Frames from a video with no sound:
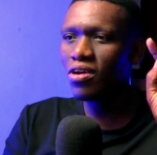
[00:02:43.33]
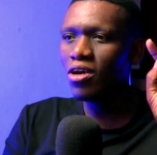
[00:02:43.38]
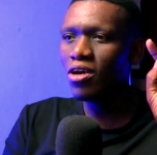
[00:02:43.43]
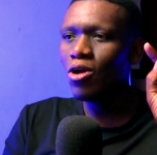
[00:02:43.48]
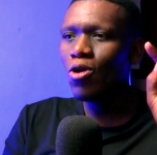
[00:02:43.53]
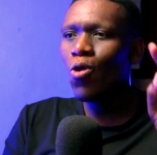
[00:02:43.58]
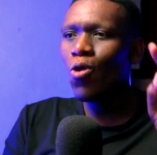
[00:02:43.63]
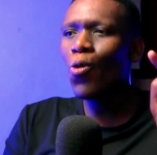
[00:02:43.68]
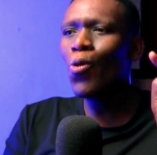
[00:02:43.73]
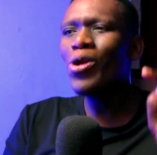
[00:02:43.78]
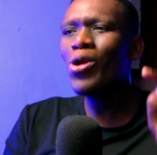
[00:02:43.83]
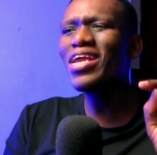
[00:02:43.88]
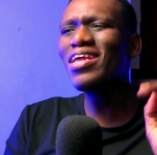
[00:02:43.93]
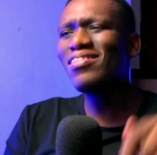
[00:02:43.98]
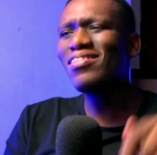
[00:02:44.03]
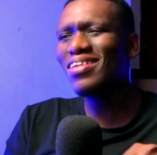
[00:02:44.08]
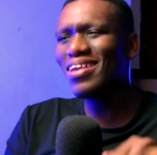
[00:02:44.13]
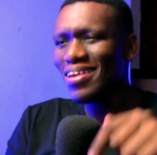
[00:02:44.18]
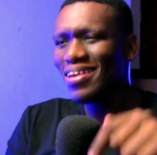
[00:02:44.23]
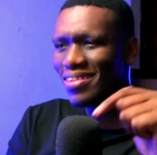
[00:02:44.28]
who
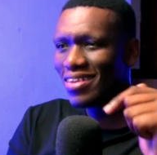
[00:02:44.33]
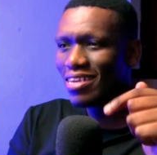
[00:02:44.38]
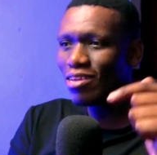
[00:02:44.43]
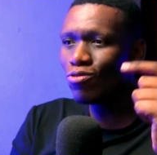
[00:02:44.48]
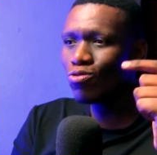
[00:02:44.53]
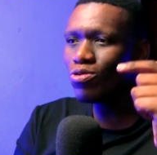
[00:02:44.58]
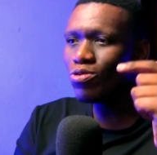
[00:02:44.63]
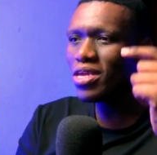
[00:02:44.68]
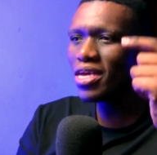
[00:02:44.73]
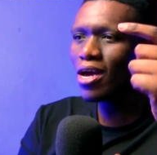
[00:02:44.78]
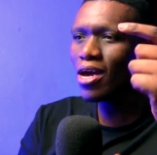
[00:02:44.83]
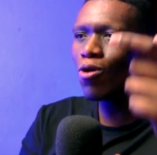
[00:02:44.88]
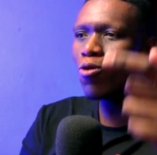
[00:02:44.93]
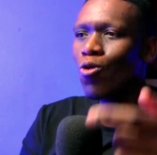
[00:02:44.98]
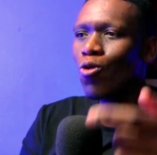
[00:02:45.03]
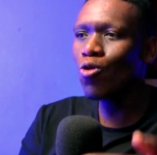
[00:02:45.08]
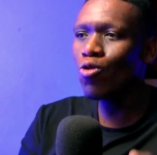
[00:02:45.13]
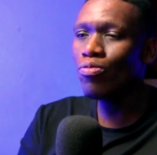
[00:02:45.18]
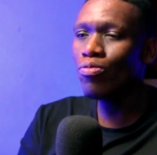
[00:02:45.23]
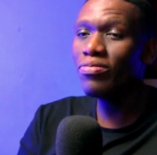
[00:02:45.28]
retreat into their
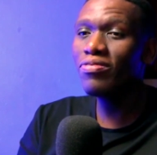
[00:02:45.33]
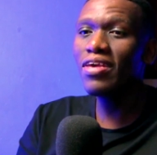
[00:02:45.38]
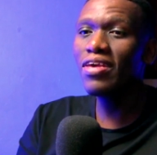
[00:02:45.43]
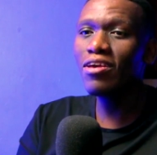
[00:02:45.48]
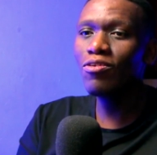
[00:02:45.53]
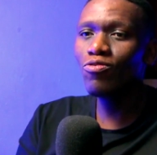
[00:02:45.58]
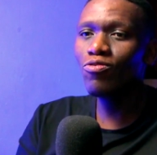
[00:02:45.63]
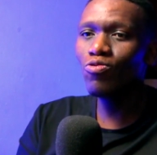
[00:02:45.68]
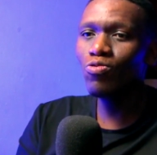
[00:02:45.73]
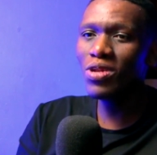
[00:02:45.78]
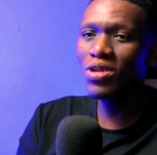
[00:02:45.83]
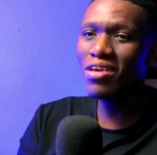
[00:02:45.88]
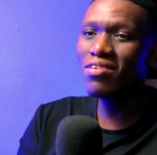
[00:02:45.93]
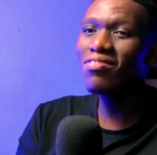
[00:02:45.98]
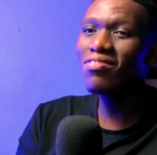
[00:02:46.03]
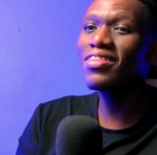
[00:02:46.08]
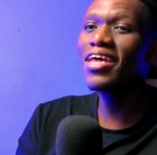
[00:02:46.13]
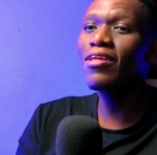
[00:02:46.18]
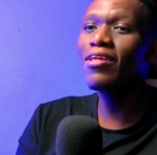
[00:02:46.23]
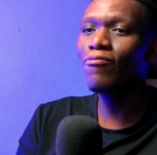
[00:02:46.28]
homes as soon as
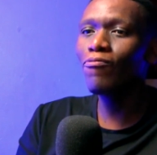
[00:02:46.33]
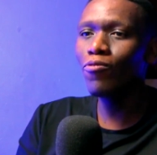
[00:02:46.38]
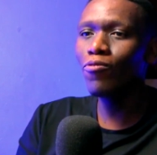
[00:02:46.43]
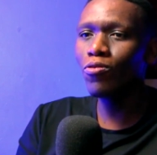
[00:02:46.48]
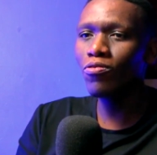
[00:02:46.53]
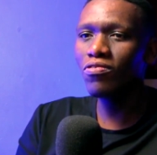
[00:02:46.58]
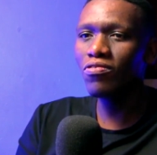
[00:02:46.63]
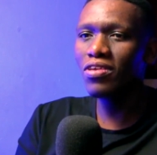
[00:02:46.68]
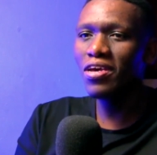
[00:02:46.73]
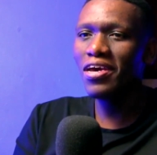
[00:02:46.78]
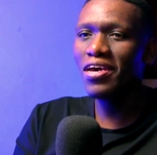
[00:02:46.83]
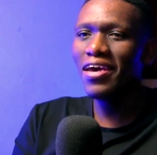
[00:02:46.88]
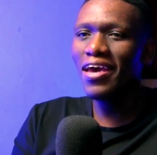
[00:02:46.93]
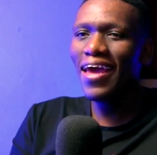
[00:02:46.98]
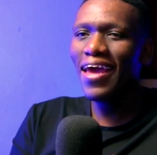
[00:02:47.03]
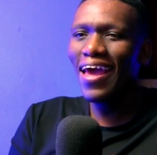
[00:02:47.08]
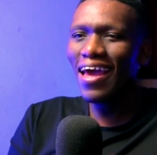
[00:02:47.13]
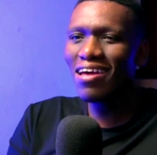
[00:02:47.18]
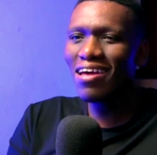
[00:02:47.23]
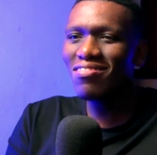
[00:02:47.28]
night falls.
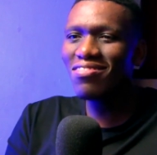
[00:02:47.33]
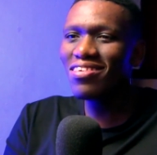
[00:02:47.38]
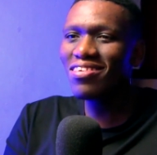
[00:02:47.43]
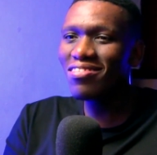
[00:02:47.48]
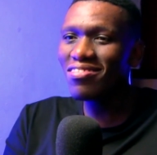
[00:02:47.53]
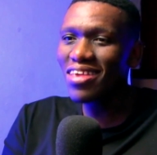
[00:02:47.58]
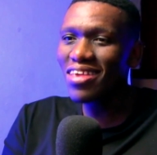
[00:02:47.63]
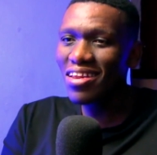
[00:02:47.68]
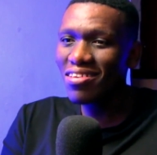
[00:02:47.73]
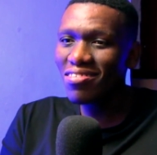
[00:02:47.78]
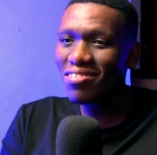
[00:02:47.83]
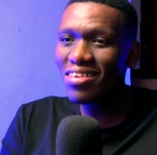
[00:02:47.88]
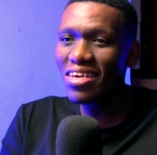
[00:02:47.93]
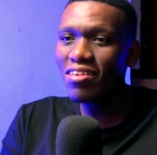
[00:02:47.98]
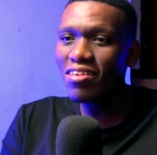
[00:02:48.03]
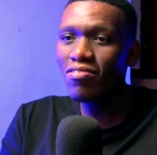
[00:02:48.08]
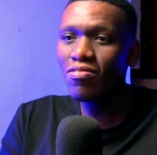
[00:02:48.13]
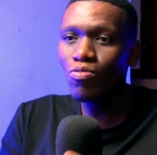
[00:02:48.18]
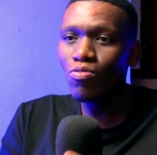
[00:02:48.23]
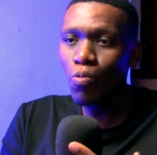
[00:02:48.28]
As the sun
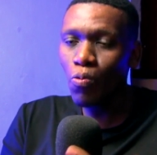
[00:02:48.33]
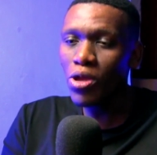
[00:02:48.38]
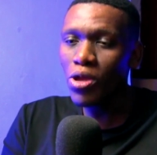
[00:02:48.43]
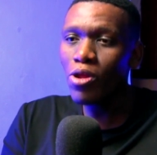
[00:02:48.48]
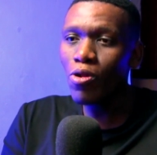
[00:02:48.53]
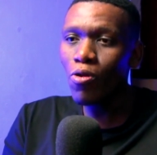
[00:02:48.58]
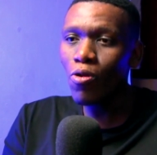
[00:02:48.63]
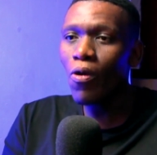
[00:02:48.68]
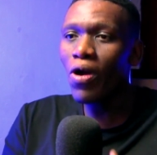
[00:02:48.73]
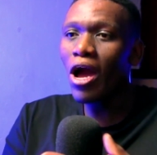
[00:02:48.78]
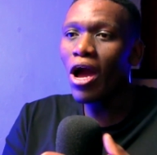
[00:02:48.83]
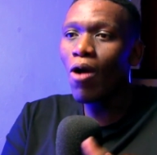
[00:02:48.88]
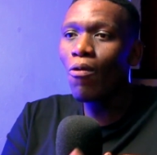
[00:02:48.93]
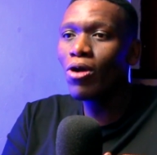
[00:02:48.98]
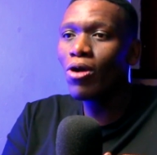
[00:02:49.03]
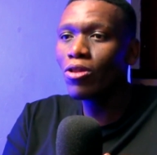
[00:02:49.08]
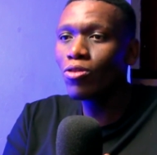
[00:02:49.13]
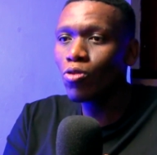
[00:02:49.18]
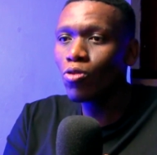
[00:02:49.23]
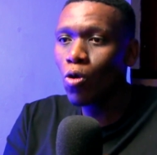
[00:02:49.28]
sets, we lock our
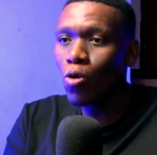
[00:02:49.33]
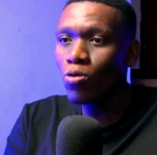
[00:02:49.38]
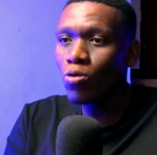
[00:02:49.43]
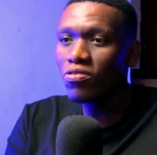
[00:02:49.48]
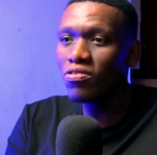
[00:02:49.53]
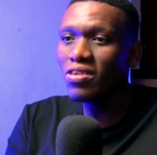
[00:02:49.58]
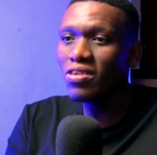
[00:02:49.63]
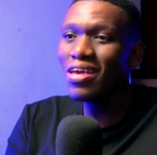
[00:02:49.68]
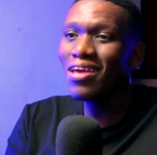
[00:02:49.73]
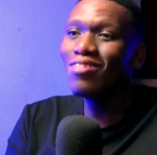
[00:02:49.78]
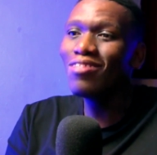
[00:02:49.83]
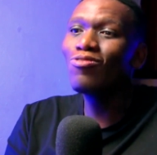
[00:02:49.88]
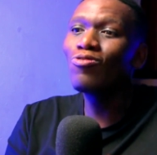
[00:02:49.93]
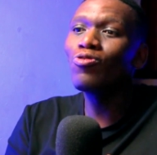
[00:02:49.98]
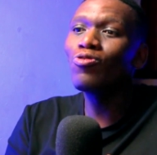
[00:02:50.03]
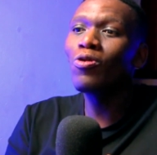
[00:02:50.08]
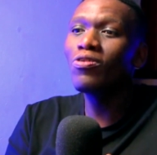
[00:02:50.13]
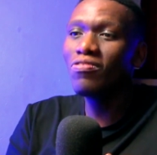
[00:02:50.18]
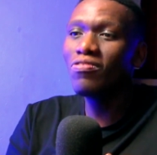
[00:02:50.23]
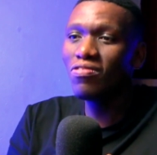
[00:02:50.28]
doors. It's
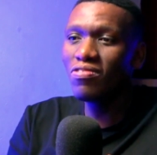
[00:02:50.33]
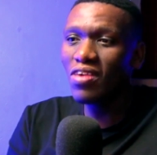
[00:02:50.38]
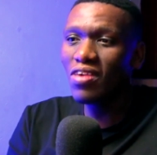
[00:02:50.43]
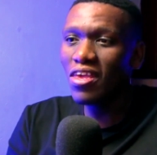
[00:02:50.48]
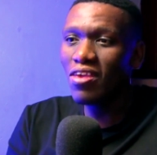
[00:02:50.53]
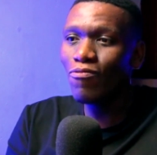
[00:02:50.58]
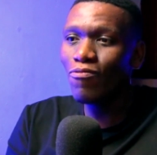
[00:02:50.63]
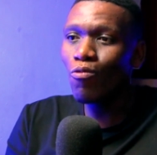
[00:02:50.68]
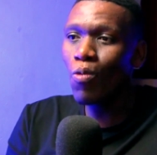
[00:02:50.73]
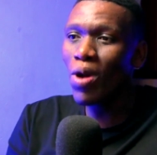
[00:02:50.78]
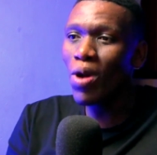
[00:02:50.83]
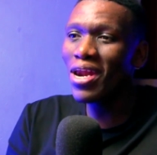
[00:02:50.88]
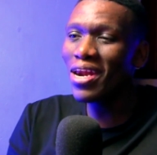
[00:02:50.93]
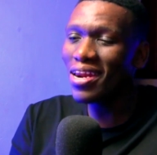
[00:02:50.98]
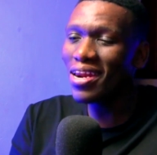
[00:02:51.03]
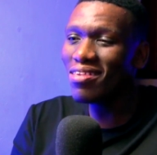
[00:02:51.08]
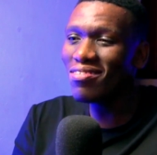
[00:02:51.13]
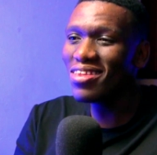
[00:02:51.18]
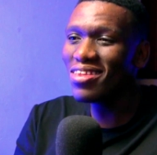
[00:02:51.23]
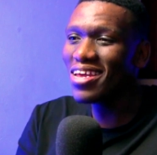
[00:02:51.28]
not safe, one
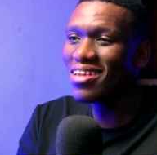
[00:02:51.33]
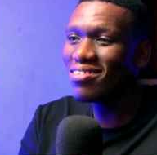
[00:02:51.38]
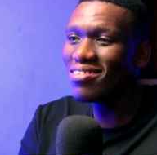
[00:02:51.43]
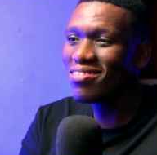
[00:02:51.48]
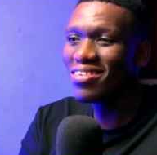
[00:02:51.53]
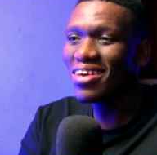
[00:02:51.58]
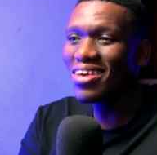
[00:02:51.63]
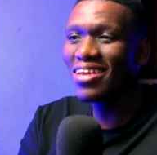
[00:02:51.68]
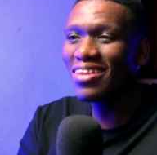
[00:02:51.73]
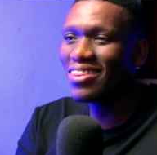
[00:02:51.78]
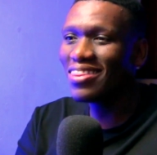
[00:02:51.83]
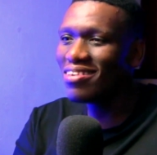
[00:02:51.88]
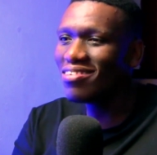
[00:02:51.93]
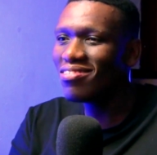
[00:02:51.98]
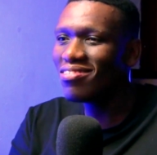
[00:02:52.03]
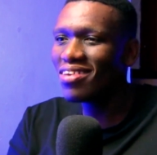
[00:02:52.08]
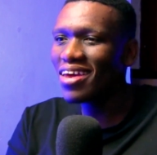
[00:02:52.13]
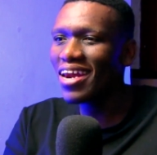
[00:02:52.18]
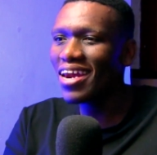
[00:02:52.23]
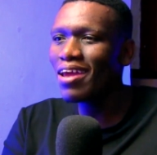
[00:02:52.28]
resident said,
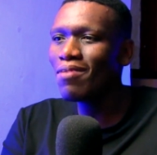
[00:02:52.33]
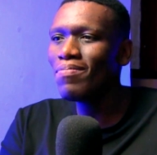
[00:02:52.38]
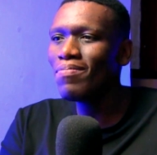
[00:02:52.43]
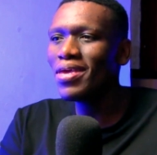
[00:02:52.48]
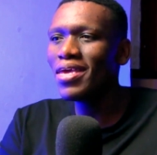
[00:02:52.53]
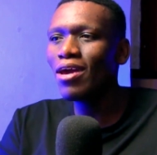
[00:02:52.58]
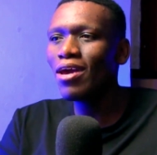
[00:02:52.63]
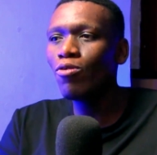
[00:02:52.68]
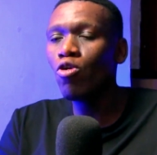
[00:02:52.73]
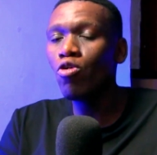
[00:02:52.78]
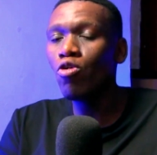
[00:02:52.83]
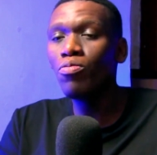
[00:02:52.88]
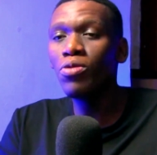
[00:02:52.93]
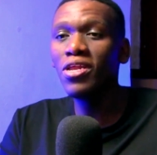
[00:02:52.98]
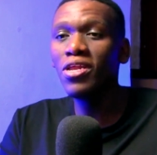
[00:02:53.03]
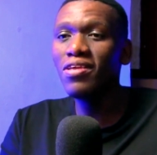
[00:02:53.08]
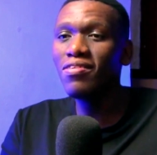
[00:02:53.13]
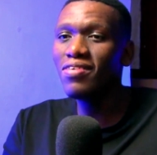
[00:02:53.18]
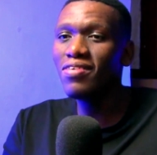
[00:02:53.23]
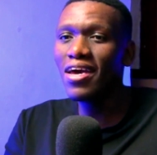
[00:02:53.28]
describing a
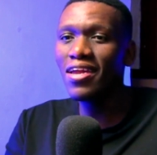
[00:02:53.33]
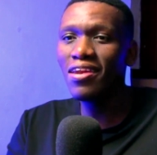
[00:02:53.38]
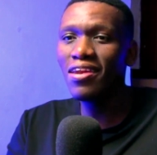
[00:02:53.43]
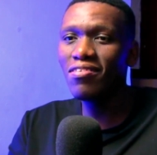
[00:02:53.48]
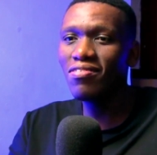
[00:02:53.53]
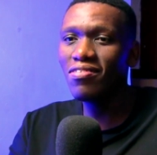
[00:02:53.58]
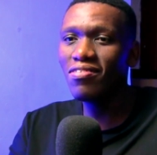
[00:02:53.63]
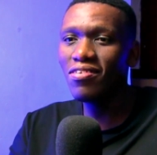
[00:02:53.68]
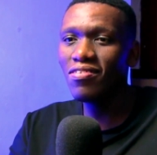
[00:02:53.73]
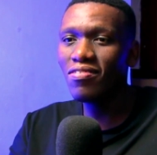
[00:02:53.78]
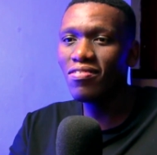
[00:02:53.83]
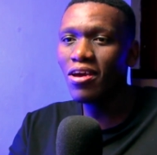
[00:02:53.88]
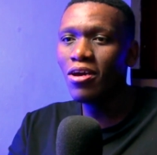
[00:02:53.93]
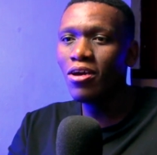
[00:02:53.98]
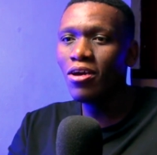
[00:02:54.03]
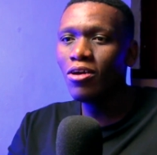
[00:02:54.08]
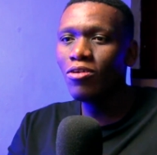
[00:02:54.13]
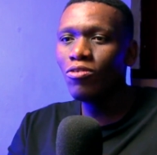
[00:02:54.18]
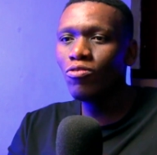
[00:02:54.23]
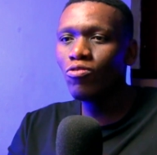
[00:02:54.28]
community under siege.
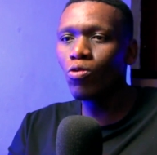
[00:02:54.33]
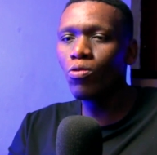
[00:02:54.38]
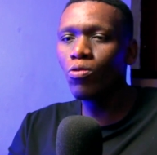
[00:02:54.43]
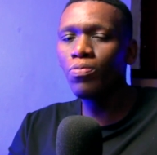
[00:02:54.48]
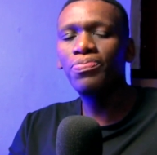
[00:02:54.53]
So